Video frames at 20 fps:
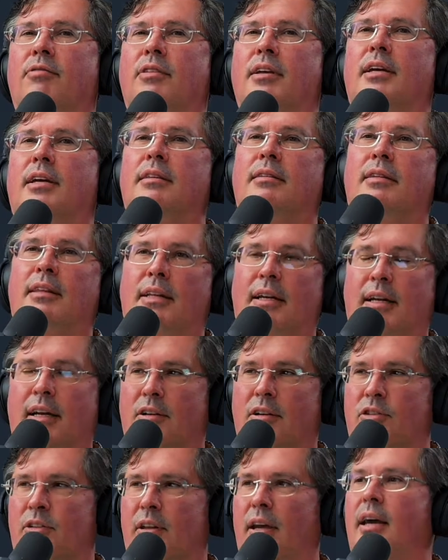to get to the
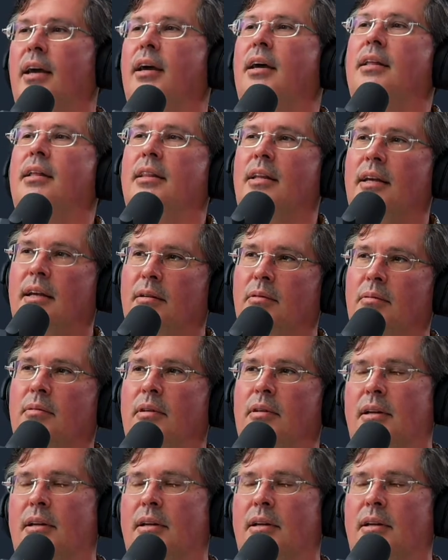next day. And then,